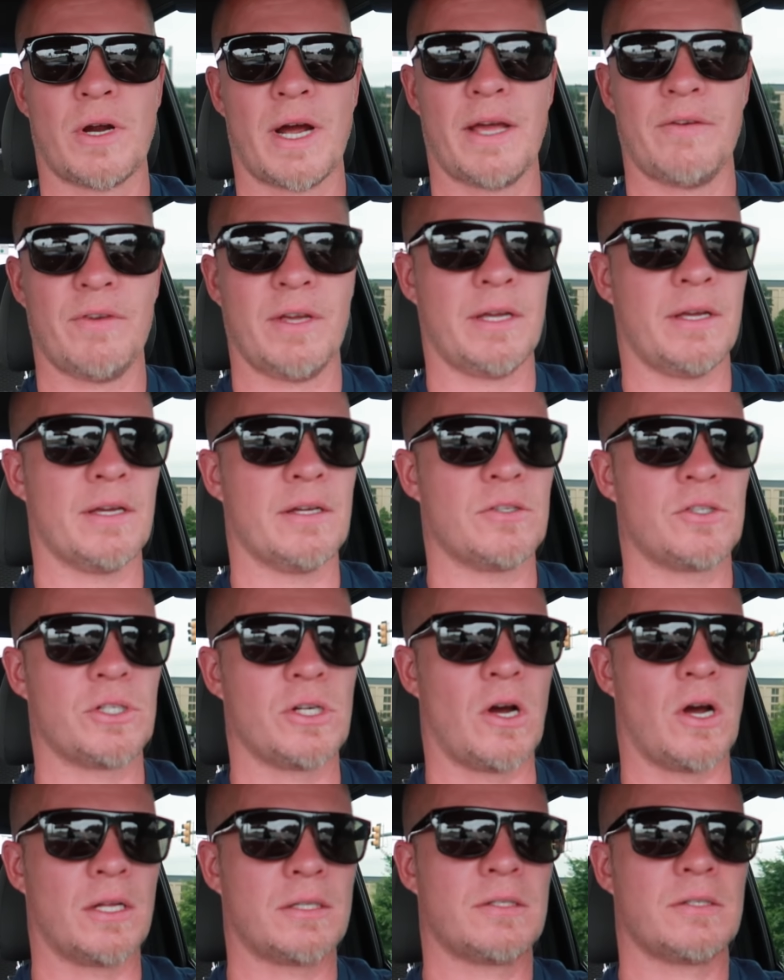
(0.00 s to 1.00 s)
driving
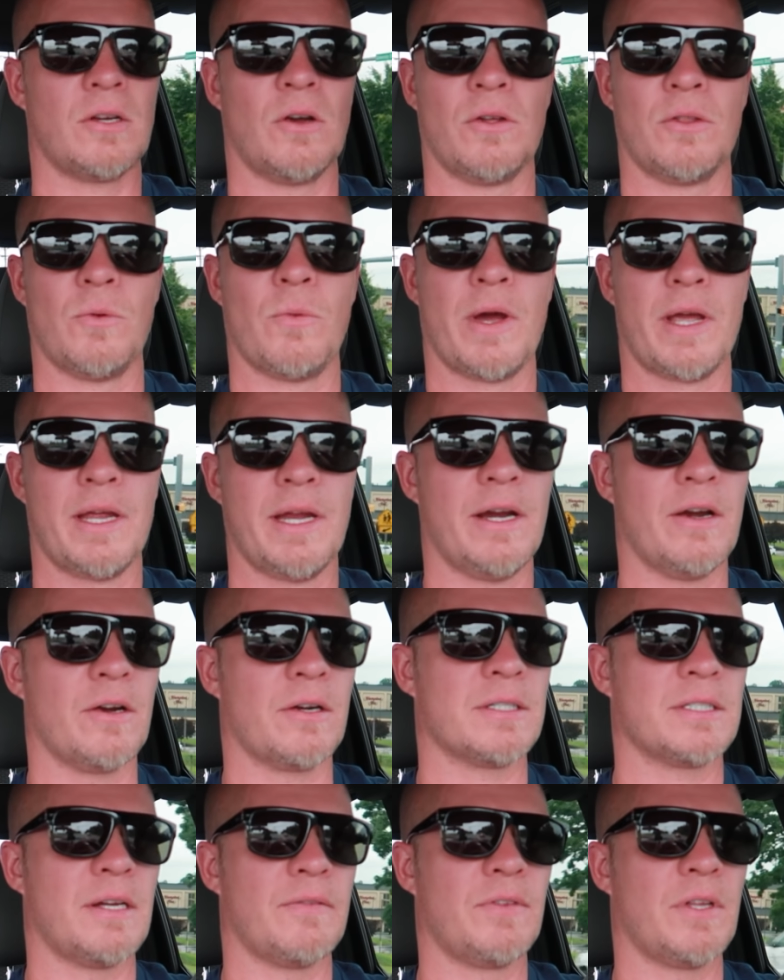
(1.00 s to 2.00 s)
shots on the way
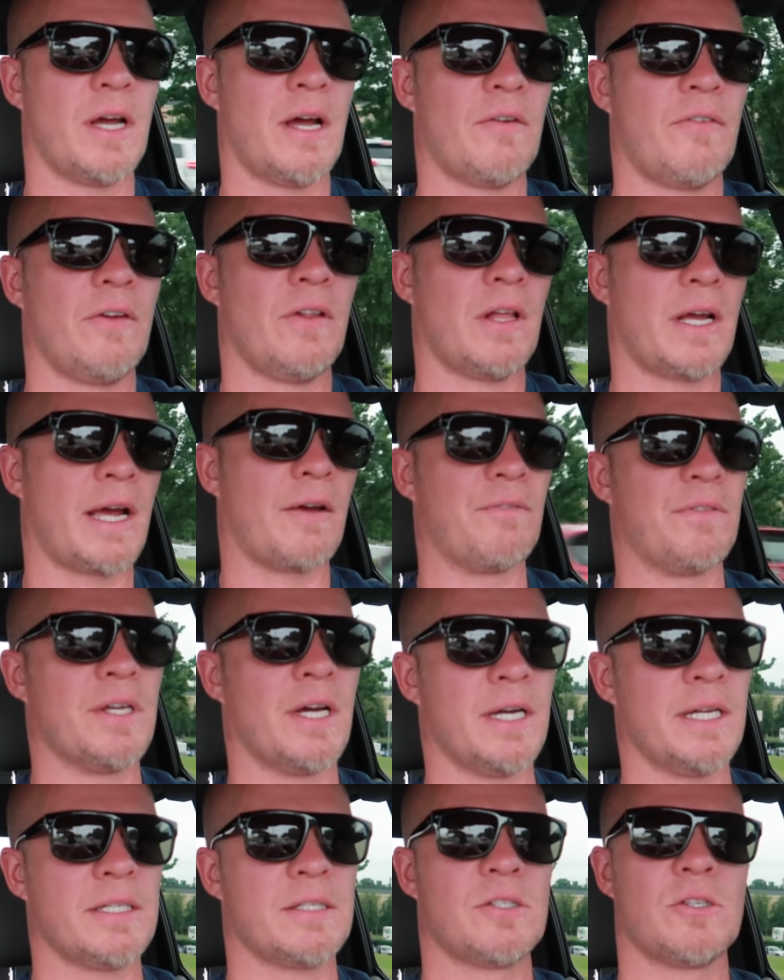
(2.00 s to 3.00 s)
here, because I feel like I've
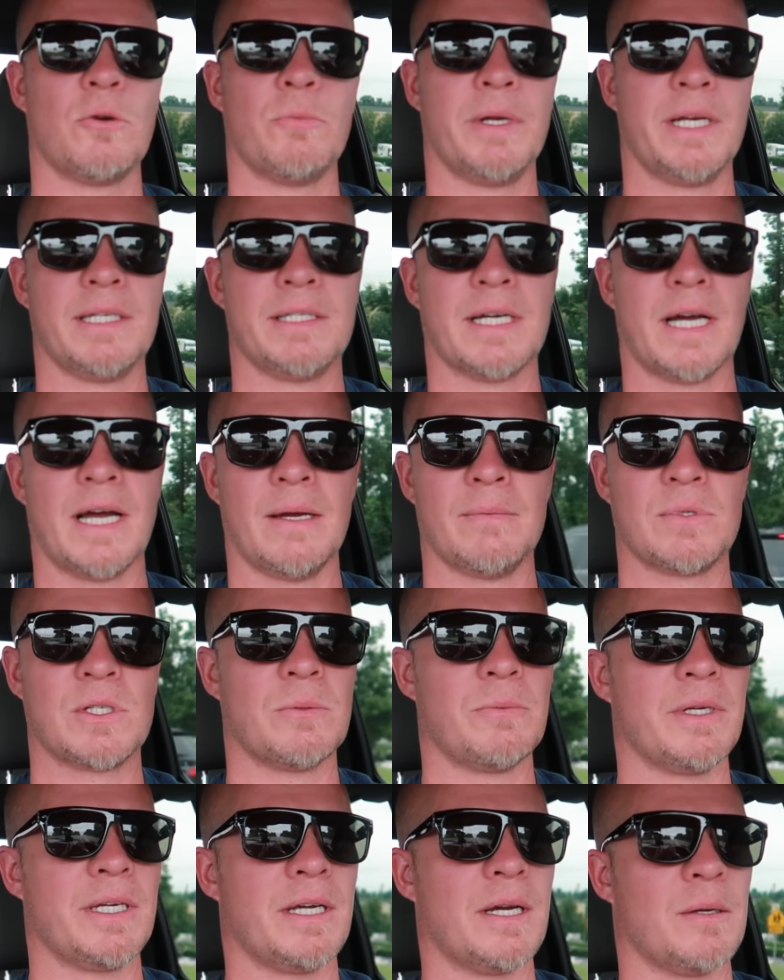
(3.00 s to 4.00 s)
done it so many times
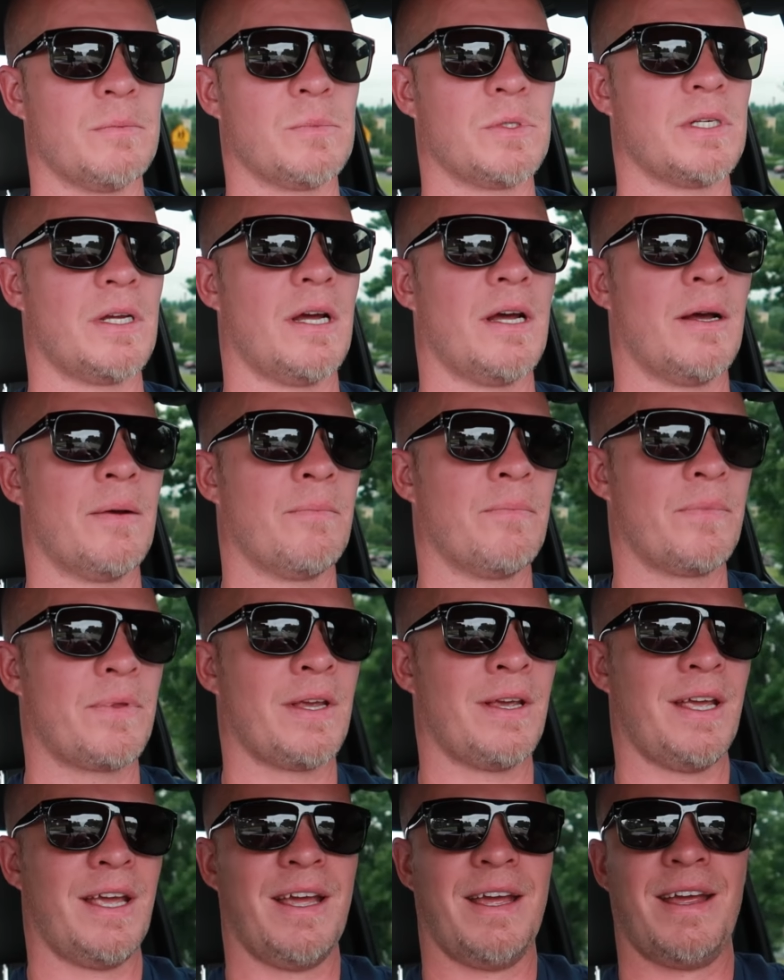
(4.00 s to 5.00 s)
so it becomes
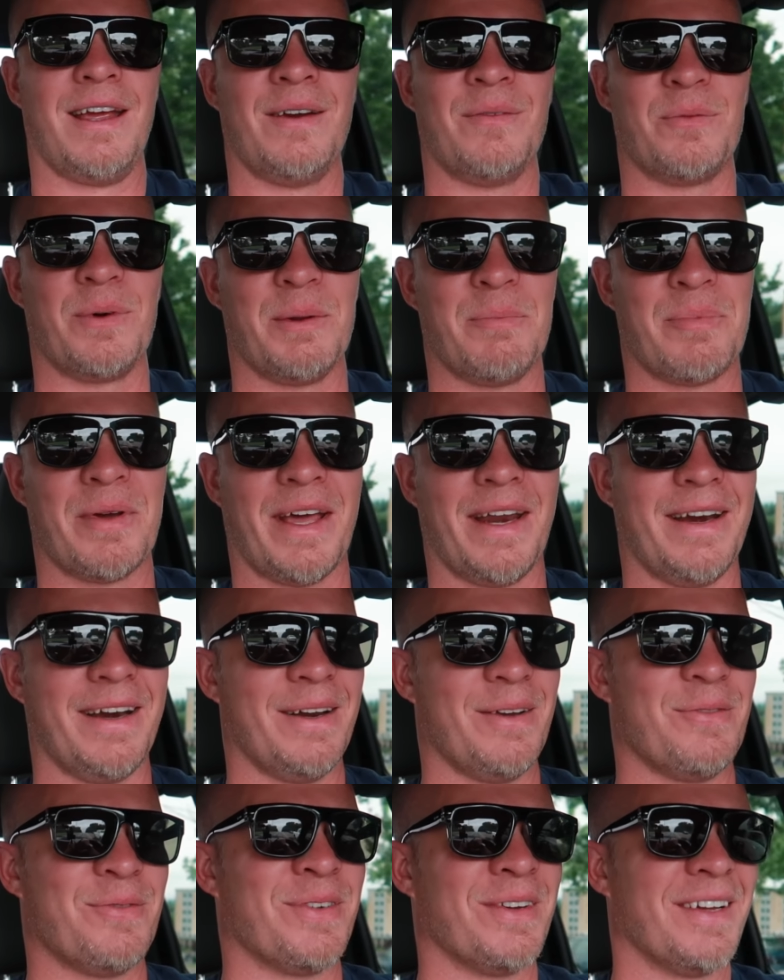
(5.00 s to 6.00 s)

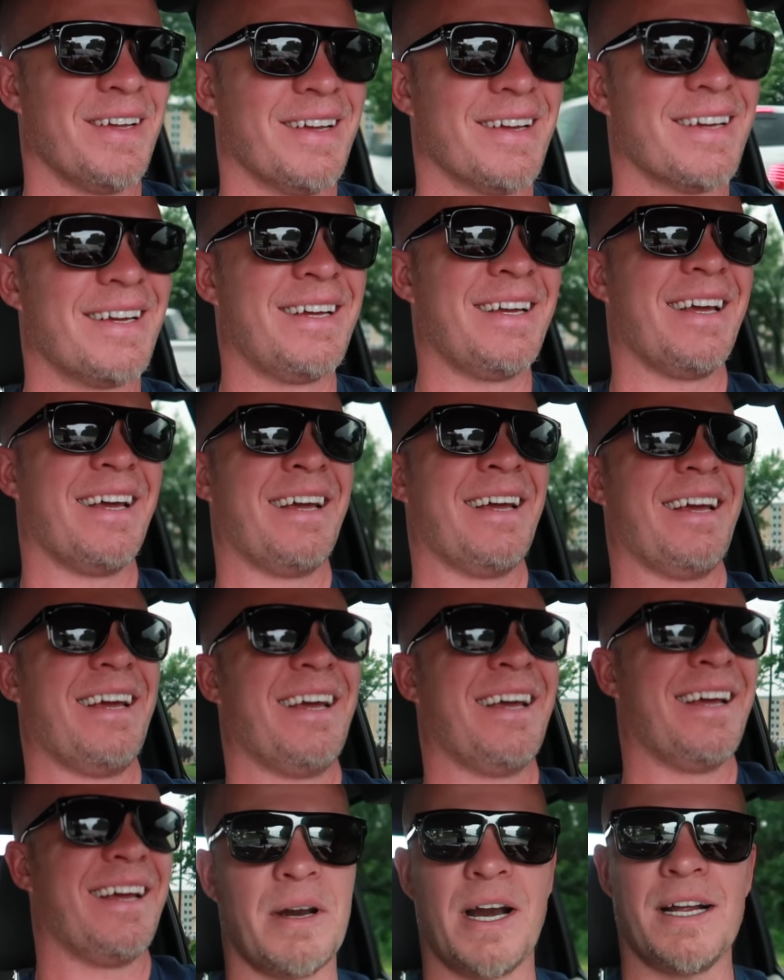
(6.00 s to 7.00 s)
repetitive.
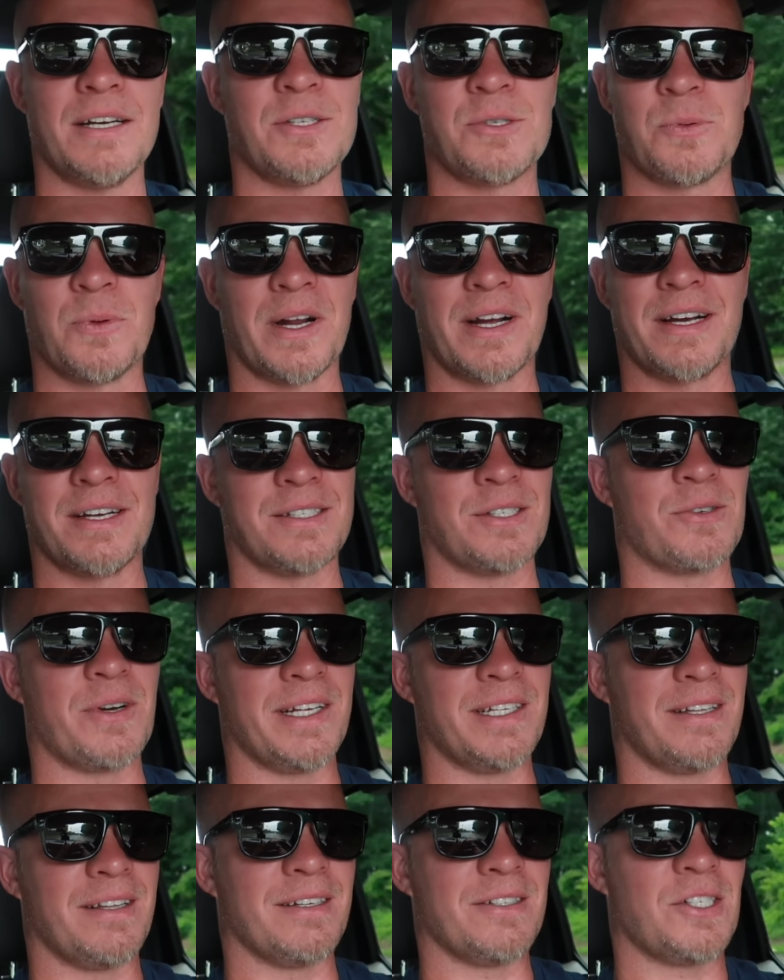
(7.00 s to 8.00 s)
But I just want to cut
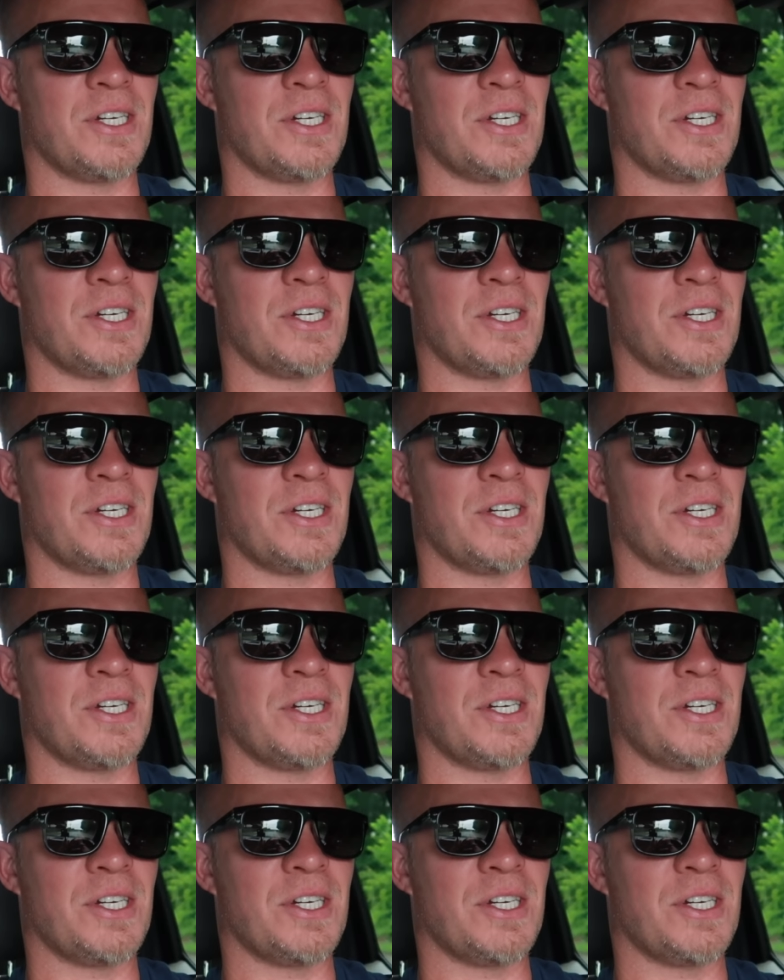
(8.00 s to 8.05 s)
straight to the